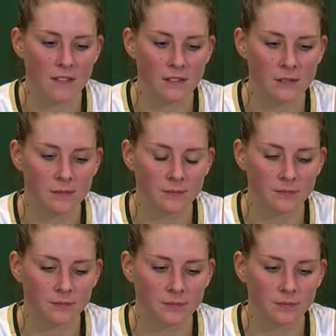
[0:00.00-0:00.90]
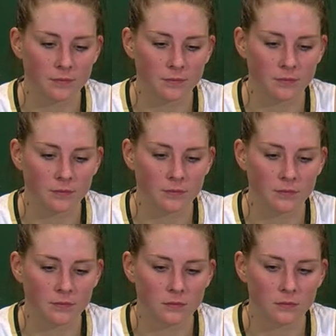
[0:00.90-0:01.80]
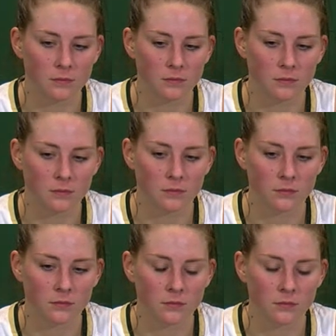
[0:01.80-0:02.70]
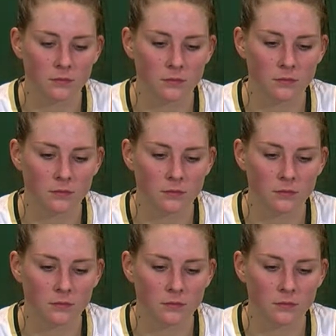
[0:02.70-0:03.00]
[no speech]